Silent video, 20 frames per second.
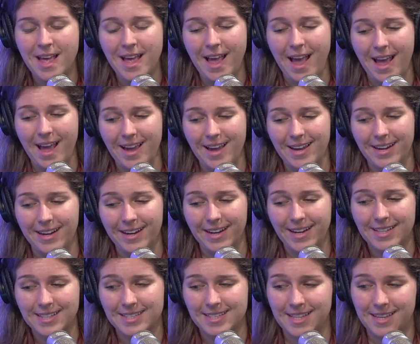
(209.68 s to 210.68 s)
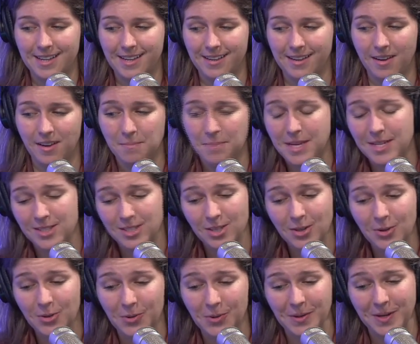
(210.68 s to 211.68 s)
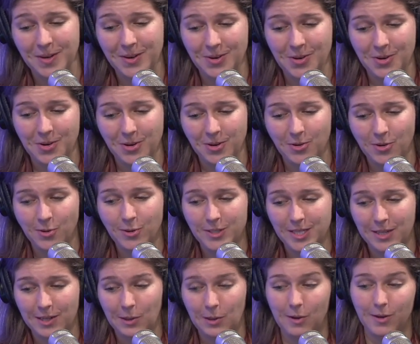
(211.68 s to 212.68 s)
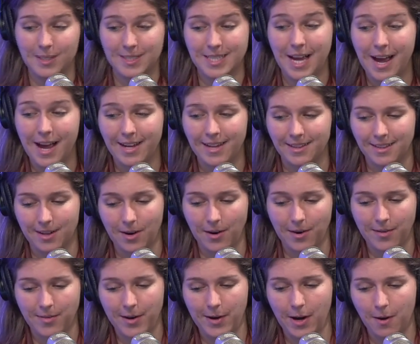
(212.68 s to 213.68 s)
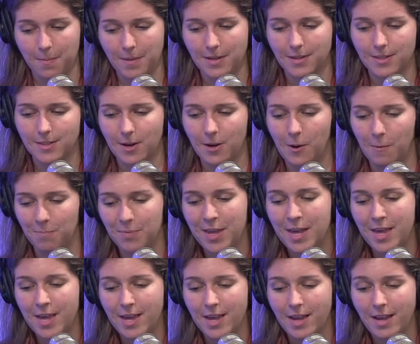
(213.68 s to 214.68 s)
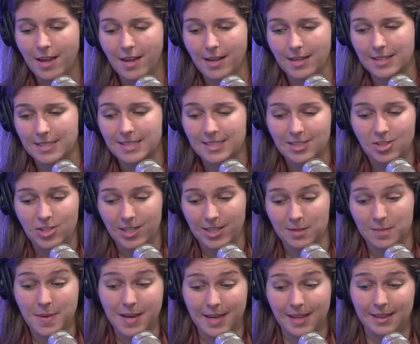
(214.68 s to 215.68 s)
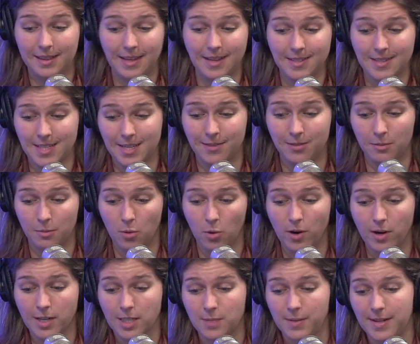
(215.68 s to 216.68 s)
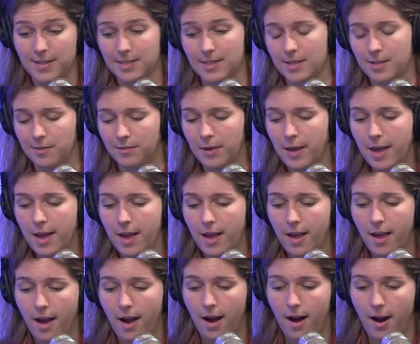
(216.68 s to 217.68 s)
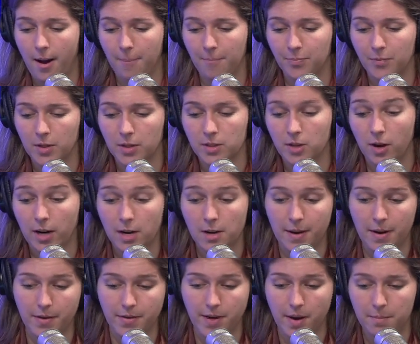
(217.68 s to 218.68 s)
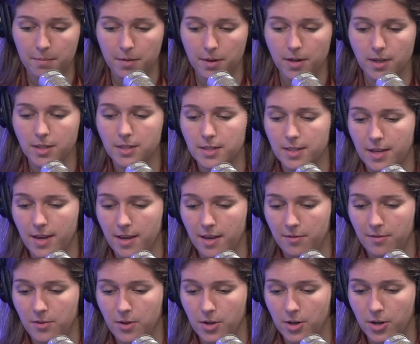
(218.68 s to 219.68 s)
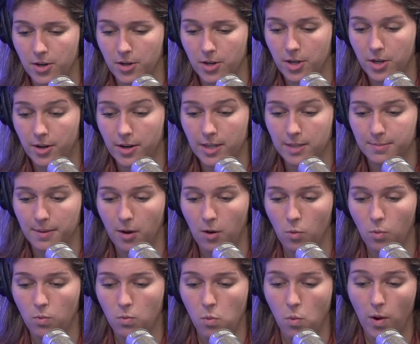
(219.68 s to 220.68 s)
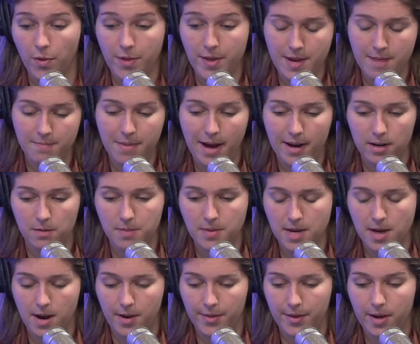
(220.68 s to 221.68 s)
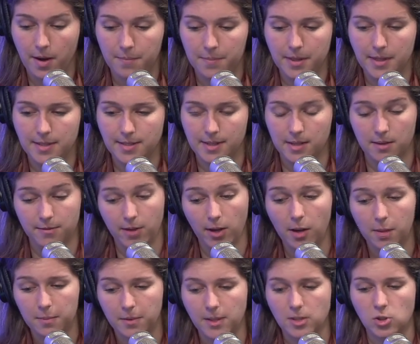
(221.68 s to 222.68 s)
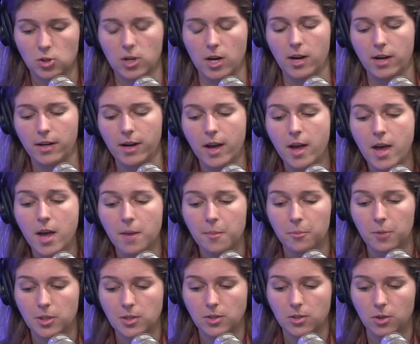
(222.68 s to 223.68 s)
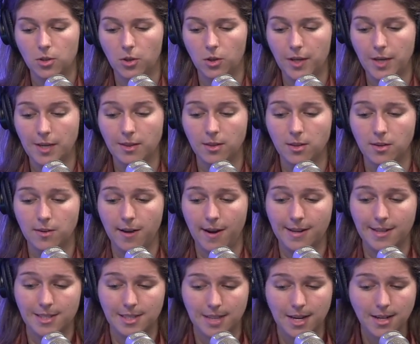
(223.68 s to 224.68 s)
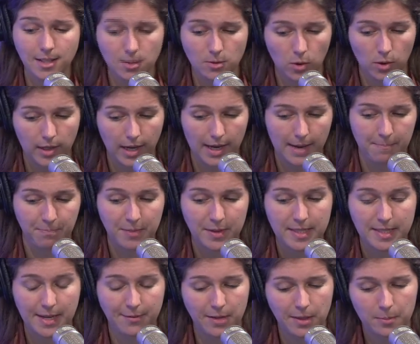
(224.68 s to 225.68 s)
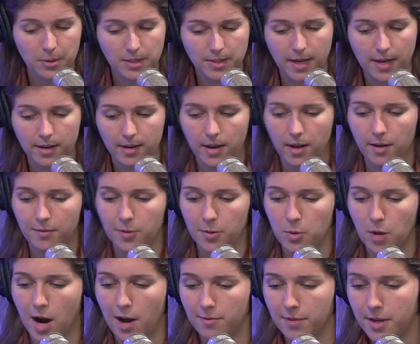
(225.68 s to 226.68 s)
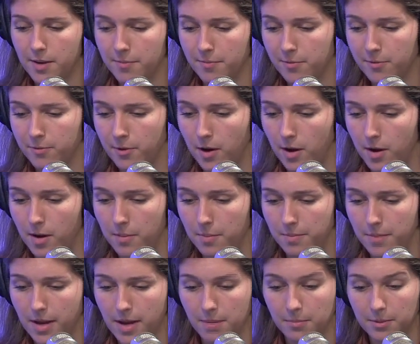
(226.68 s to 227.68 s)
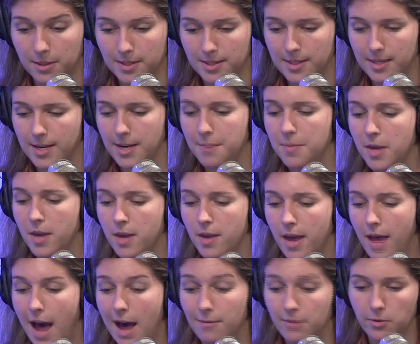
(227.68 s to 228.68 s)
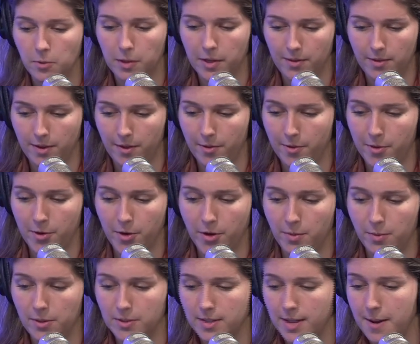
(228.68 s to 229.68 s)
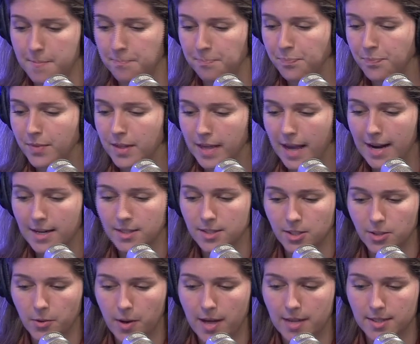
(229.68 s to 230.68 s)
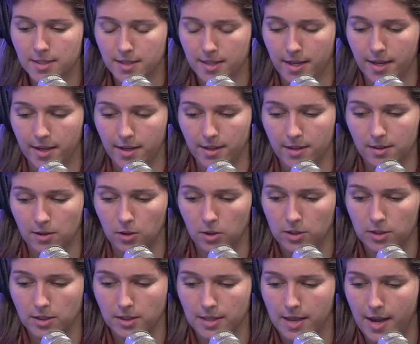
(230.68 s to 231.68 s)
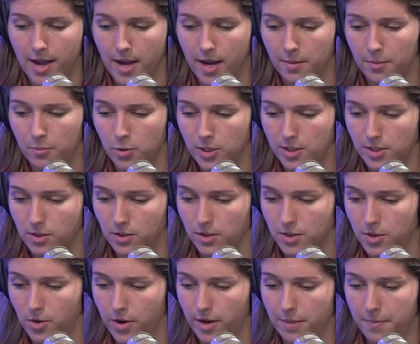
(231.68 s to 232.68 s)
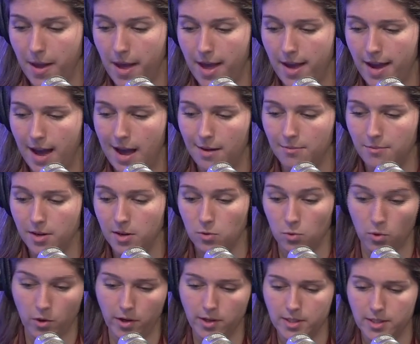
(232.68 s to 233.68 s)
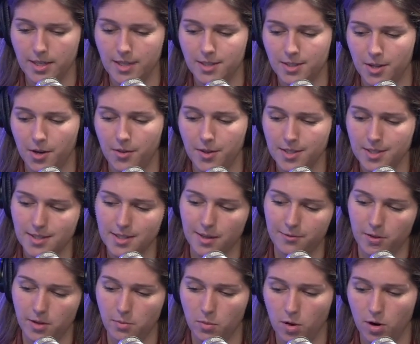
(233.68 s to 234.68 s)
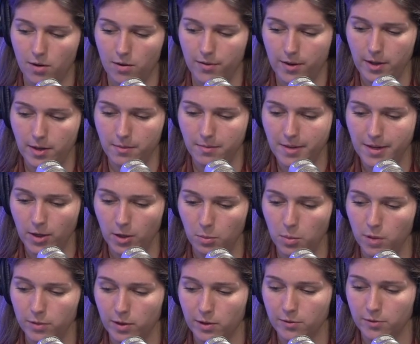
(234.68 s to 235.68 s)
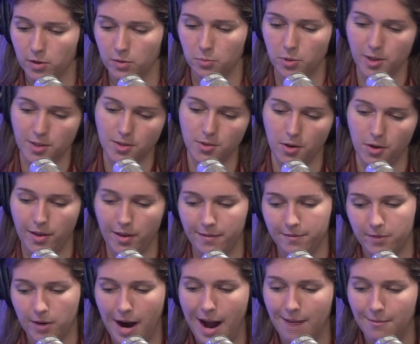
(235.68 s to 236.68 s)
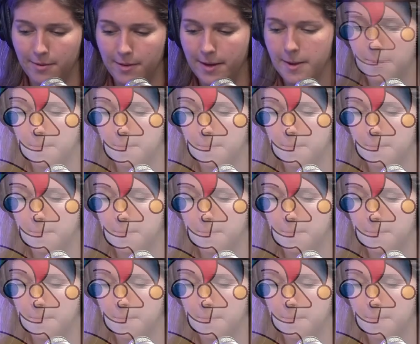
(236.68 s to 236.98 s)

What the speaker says: And it's a me too. You know, you're using it alongside the current therapy. So it's just making things even more expensive. Talking about numbers, if you're curious about what the impact could be on the companies that developed this drug, Bristol in the United States will get 70% of the profit from Emplicity. AbbVie will get the other 30%. Ex-US, it looks like Bristol is going to pay AbbVie a royalty. So this is definitely more of a needle mover for Bristol than for AbbVie.